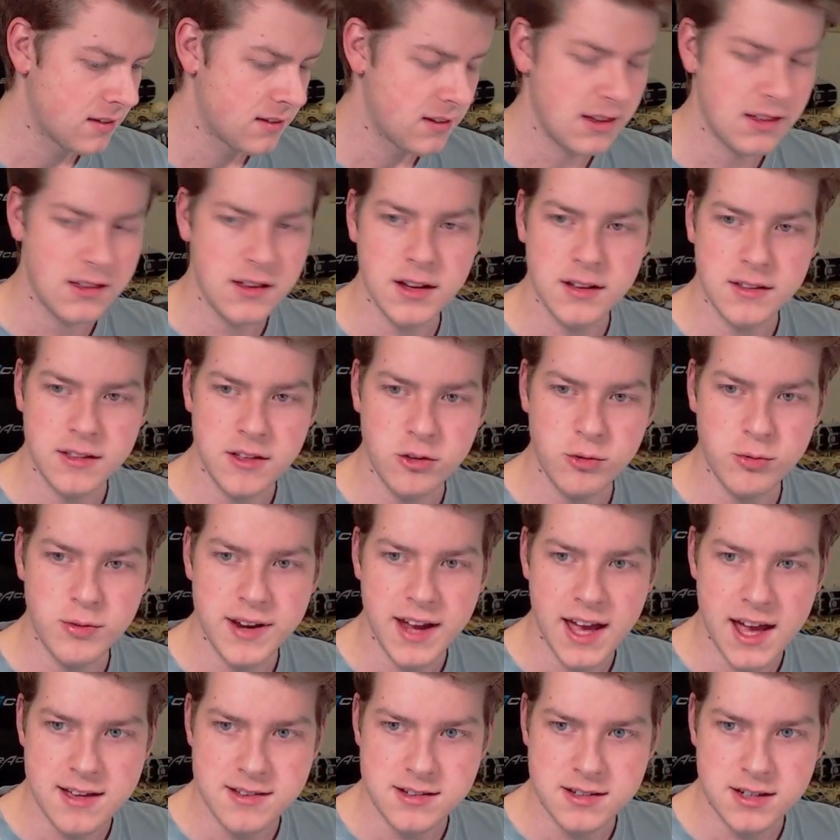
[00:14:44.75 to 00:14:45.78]
See, look, this one
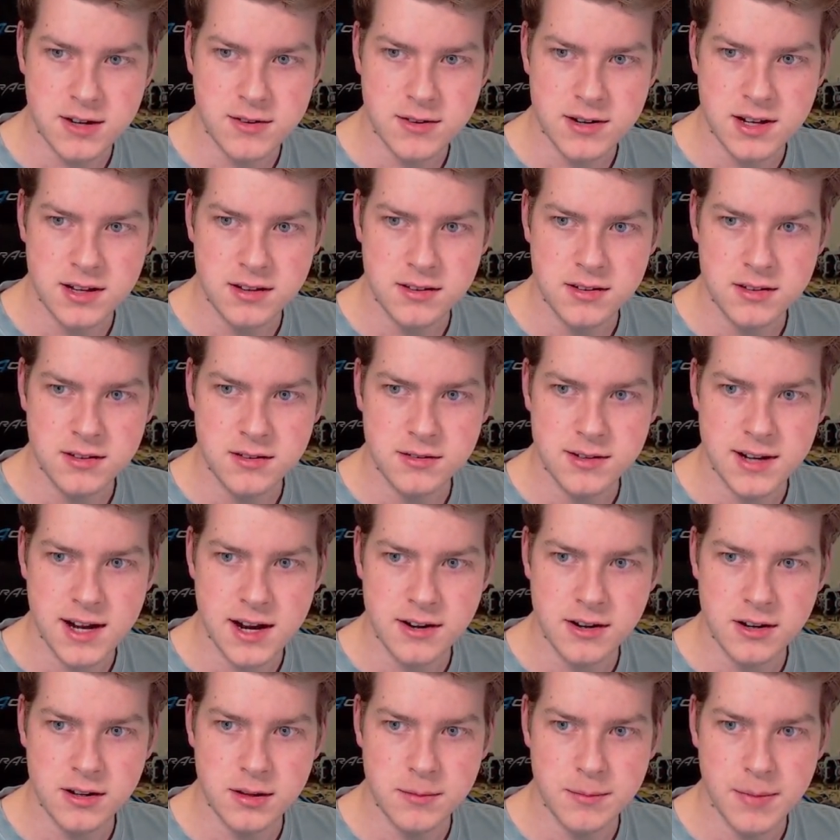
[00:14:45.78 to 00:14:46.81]
has it going on too. Down
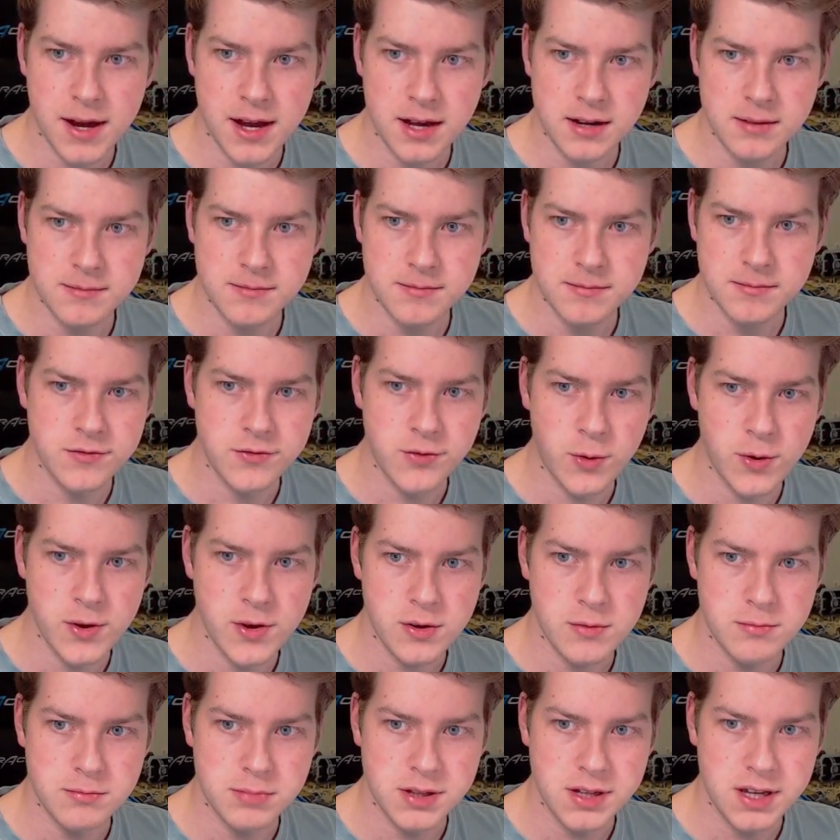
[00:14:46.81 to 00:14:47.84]
here at the bottom,
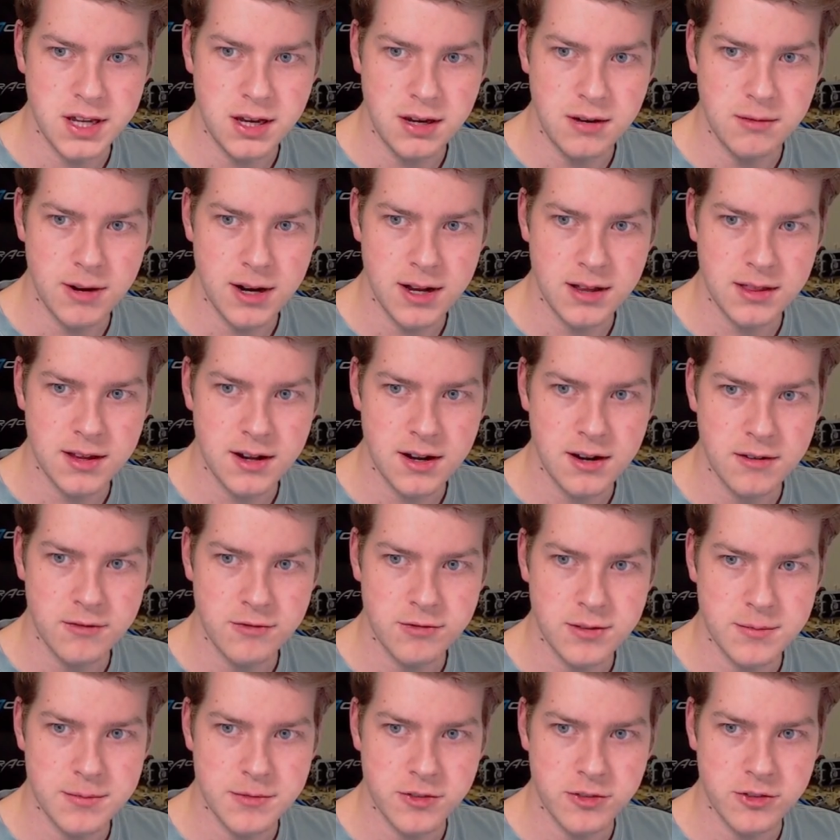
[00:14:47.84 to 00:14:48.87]
foil bleed right there
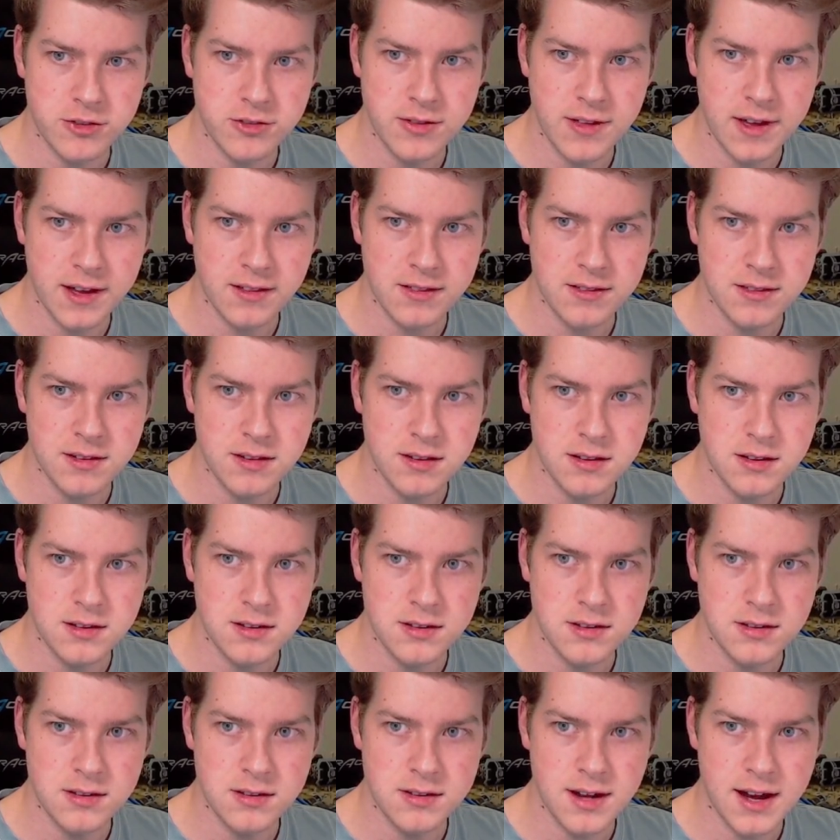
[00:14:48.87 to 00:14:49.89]
from this, like the
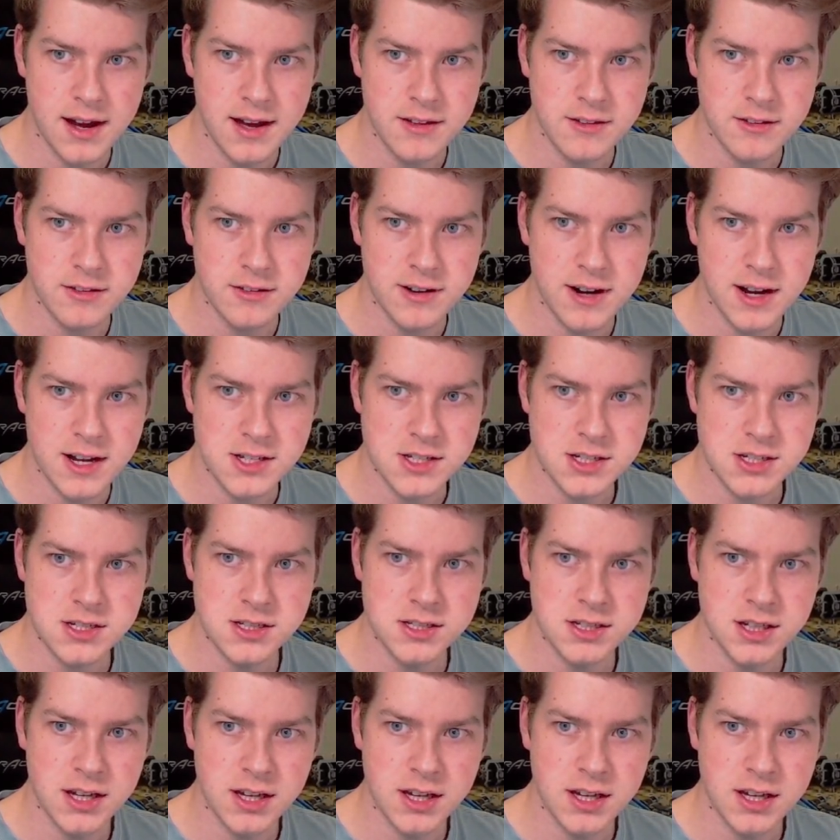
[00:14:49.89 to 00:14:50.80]
dot scratches.